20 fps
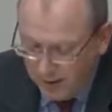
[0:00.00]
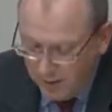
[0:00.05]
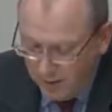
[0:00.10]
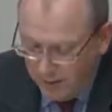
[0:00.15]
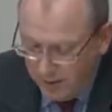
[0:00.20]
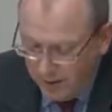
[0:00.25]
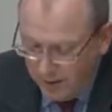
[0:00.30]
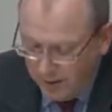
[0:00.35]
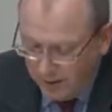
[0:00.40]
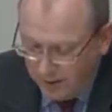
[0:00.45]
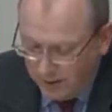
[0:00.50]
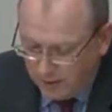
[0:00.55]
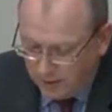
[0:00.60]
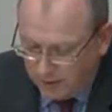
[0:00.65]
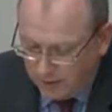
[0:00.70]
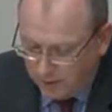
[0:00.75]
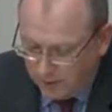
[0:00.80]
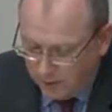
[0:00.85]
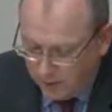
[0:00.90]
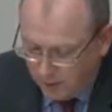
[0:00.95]
we
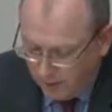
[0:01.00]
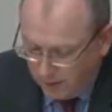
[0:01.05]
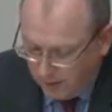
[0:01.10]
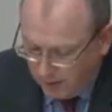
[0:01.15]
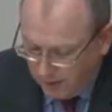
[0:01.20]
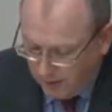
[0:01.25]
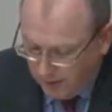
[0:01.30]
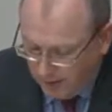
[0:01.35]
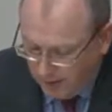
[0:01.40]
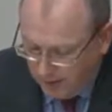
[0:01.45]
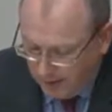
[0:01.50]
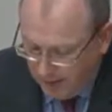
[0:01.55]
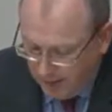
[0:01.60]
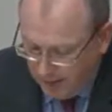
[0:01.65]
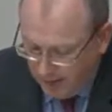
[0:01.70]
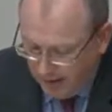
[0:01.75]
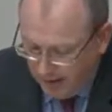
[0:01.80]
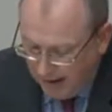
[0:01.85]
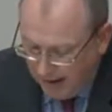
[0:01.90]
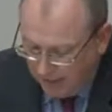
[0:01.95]
still
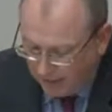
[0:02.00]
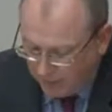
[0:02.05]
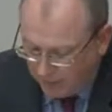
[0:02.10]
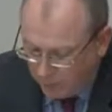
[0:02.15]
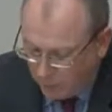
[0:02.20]
have